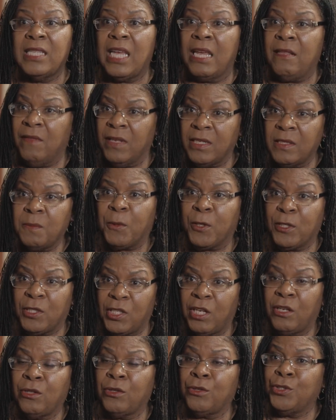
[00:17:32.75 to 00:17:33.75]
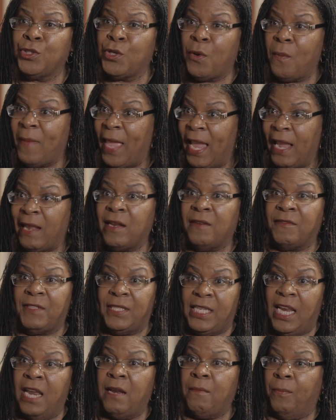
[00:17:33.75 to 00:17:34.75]
in this particular domain of
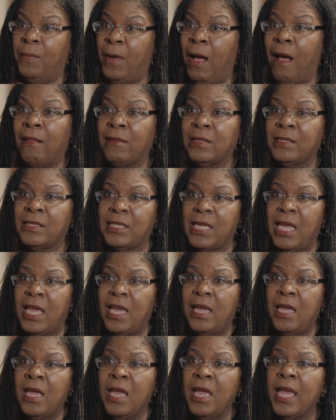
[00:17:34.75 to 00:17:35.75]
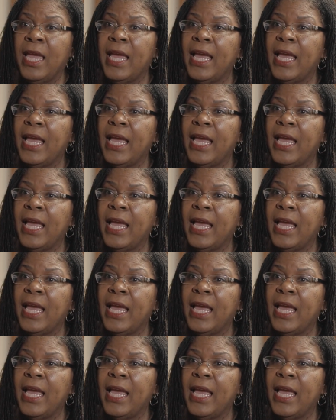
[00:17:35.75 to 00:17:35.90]
state policy